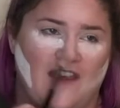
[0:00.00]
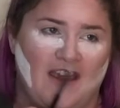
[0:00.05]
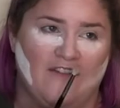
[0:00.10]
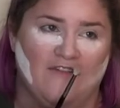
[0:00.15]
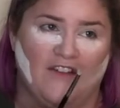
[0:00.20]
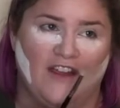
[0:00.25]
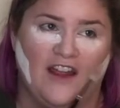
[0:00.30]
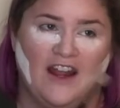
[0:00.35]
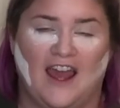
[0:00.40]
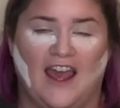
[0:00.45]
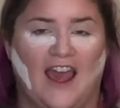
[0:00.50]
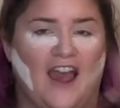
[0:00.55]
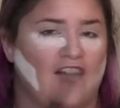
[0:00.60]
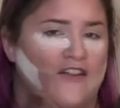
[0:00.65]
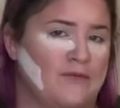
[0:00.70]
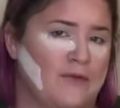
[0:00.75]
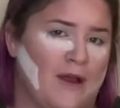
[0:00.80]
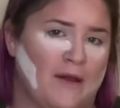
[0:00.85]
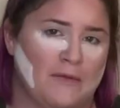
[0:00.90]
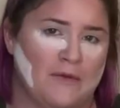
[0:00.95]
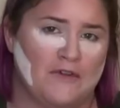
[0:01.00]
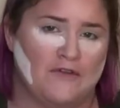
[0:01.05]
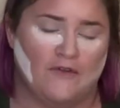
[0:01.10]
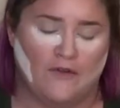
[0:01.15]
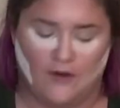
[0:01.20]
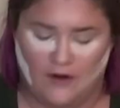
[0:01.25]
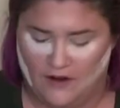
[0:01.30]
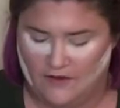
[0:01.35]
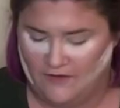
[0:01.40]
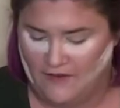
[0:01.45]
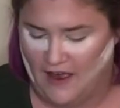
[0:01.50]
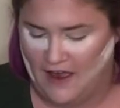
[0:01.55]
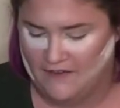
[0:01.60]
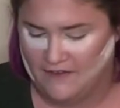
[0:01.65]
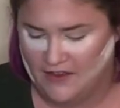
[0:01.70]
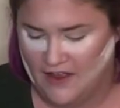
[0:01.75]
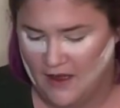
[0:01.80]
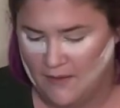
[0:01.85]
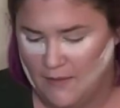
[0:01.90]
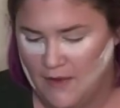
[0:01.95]
favorite. I have probably 4 or 5
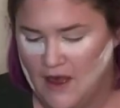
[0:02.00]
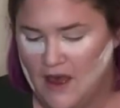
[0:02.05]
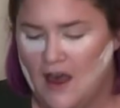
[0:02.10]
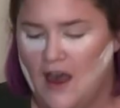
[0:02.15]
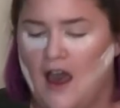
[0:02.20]
of them.